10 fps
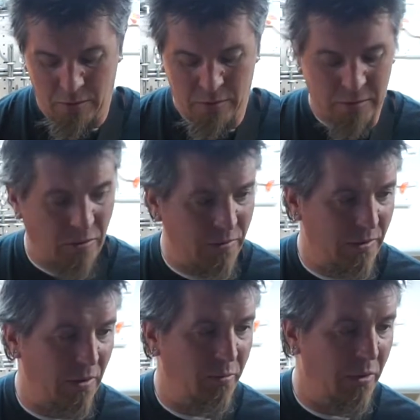It's all
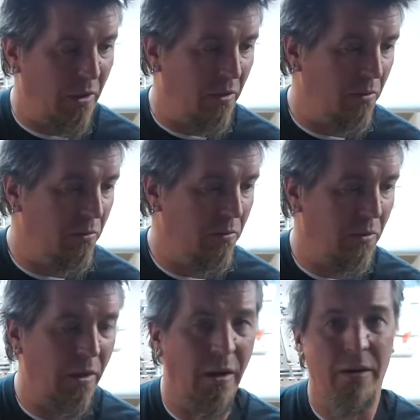set up now.
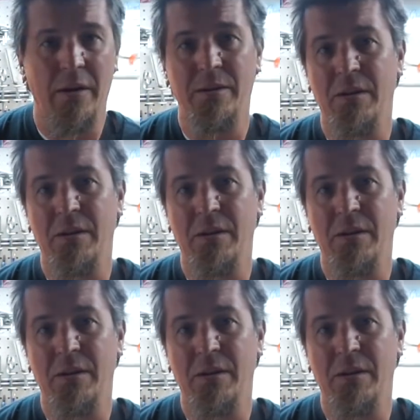I did